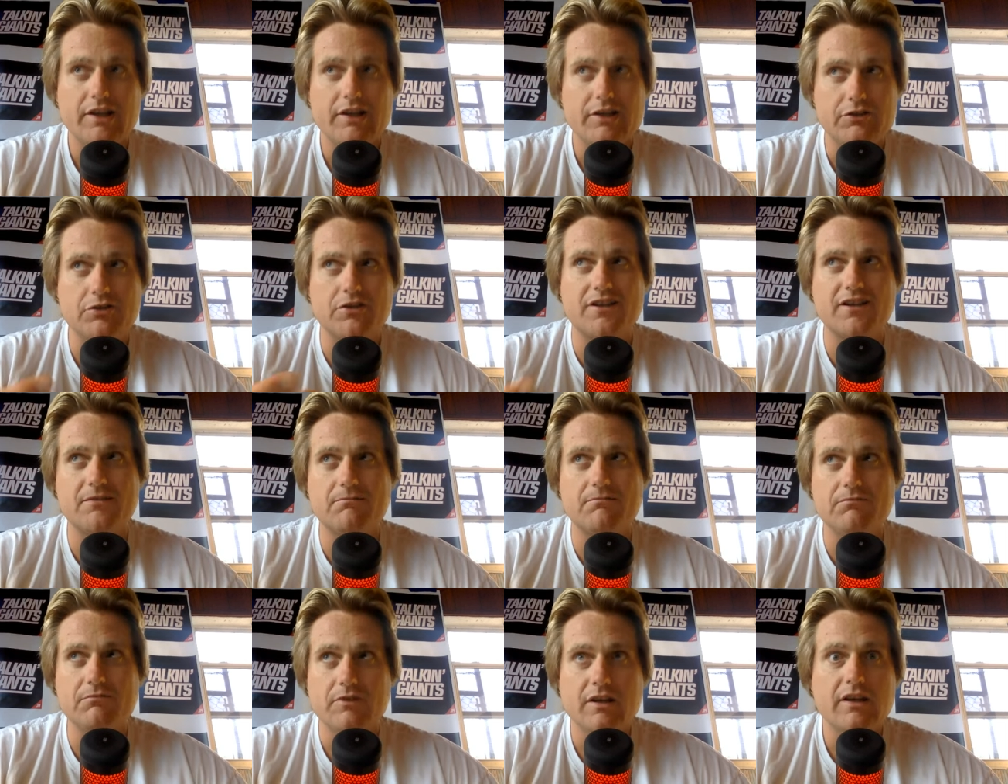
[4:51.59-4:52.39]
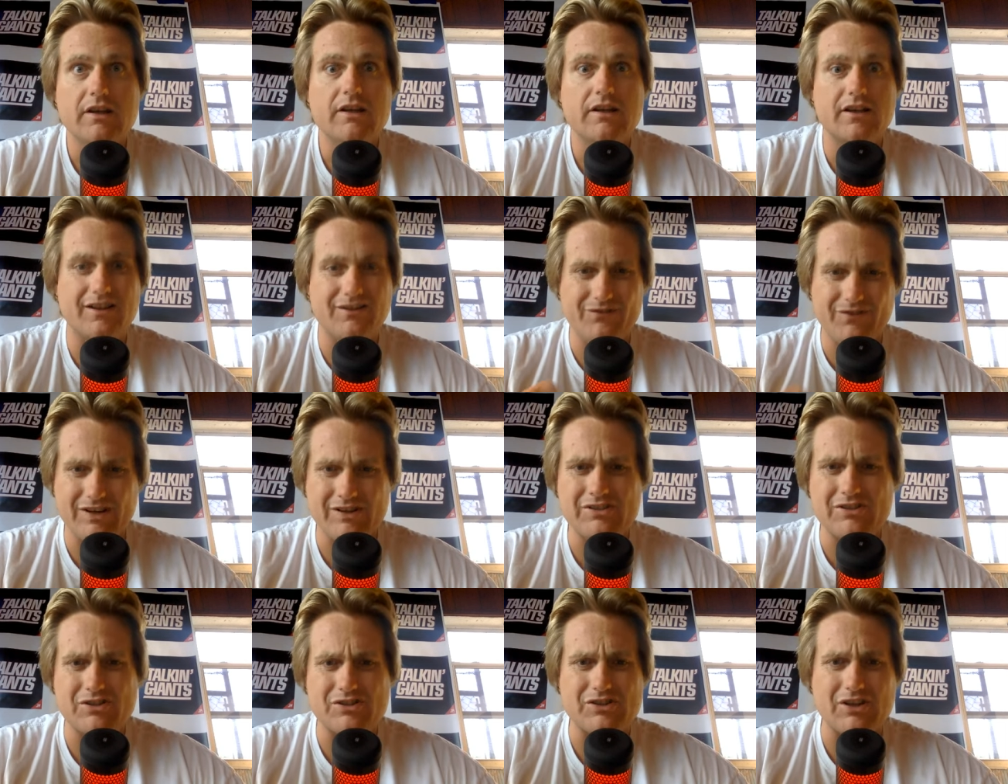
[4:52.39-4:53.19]
you could
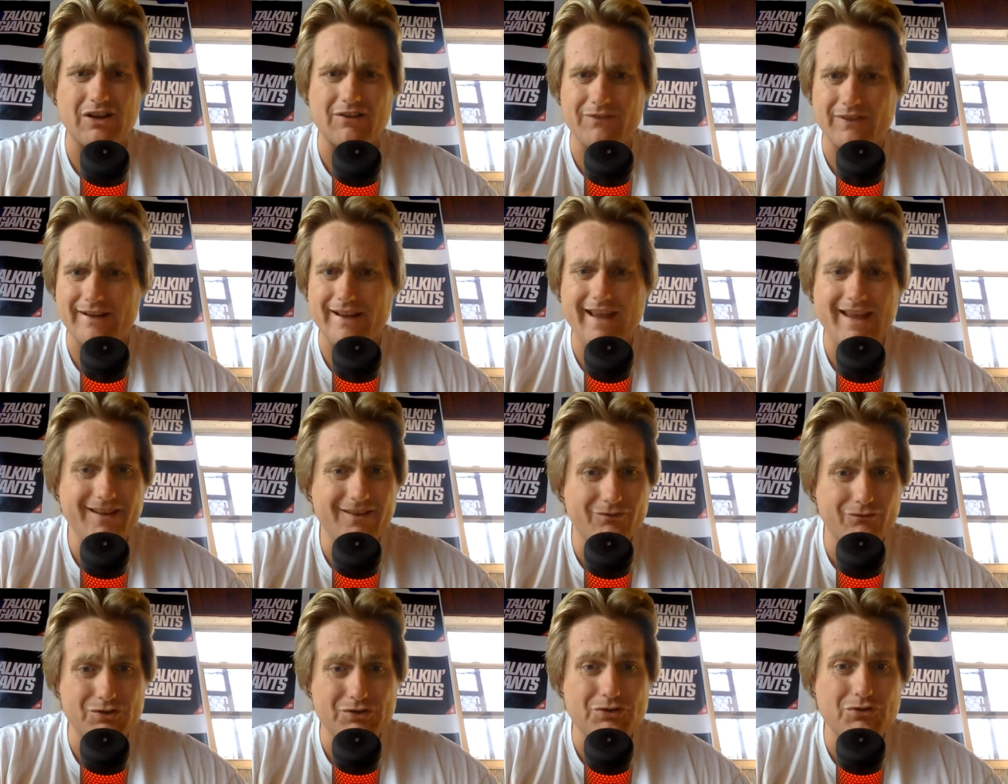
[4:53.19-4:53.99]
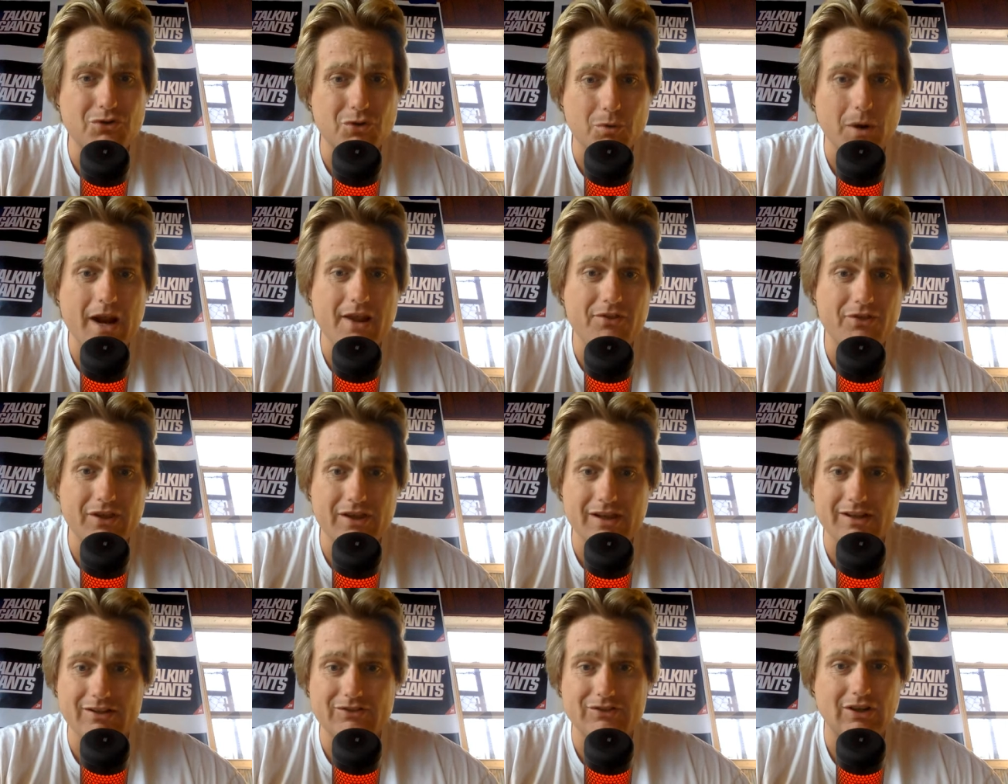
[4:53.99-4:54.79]
convince yourself like, hey, if we do the right
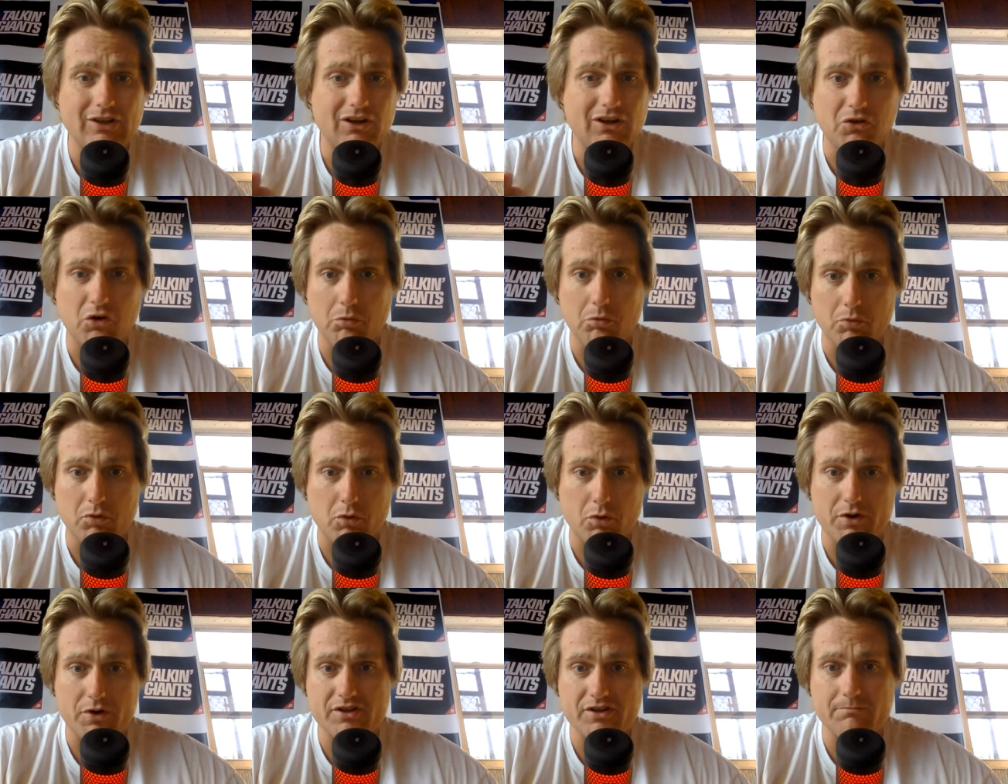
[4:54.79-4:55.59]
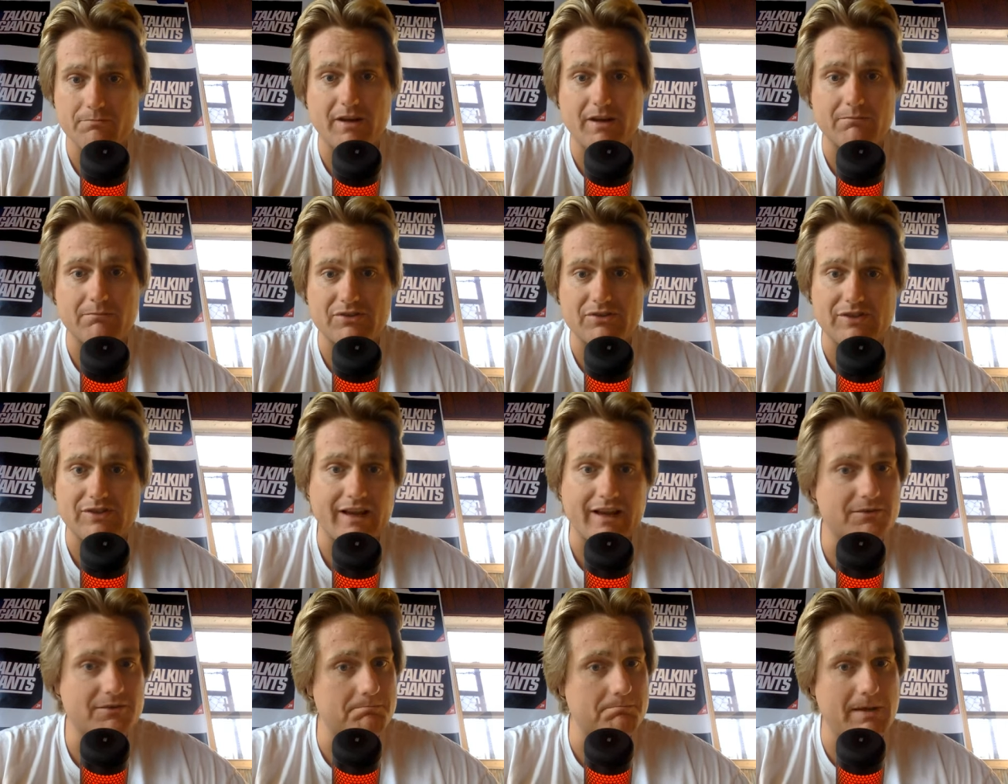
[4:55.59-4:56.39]
things, Colt McCoy doesn't make
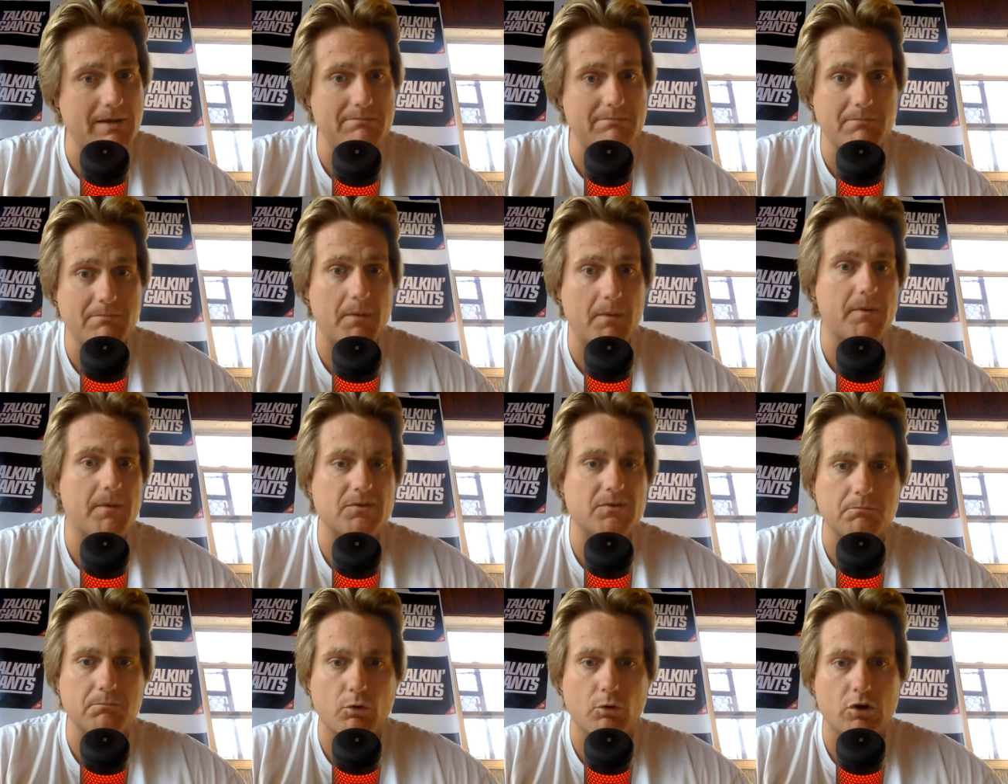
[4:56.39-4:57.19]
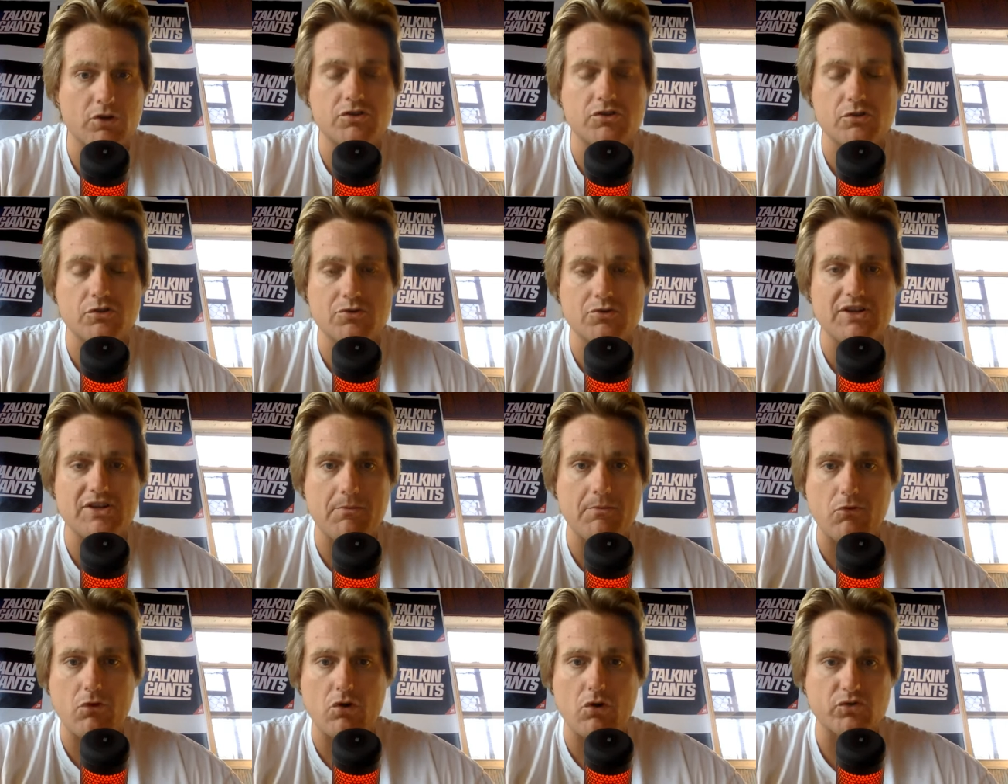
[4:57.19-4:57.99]
mistakes, make maybe one two
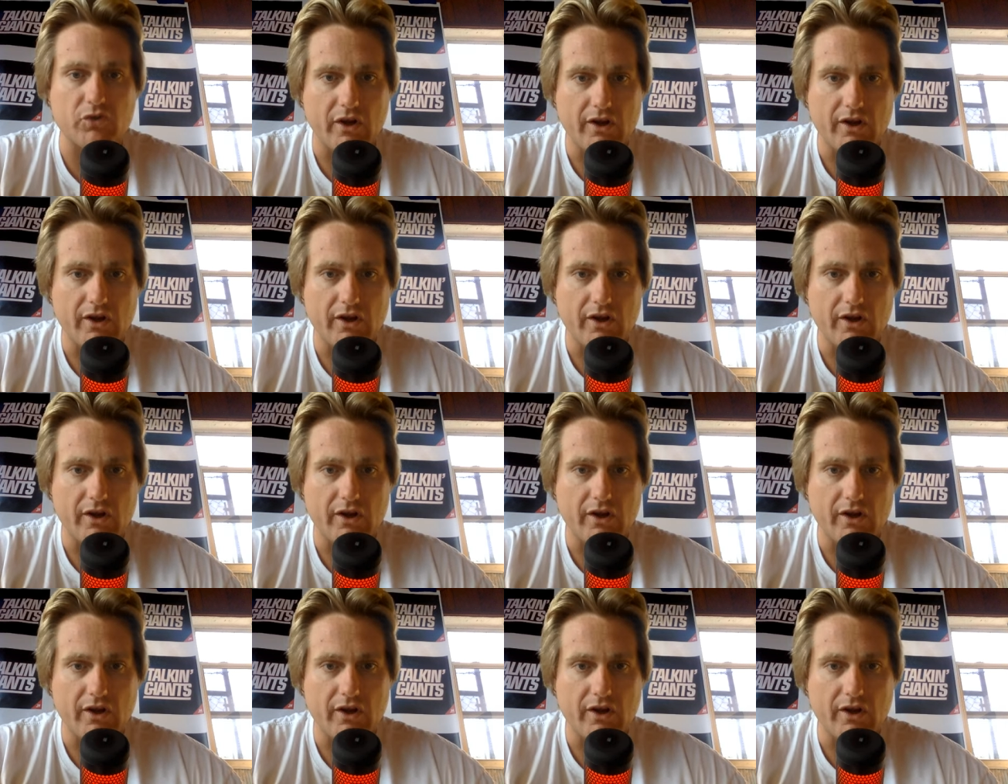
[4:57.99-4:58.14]
deep throws,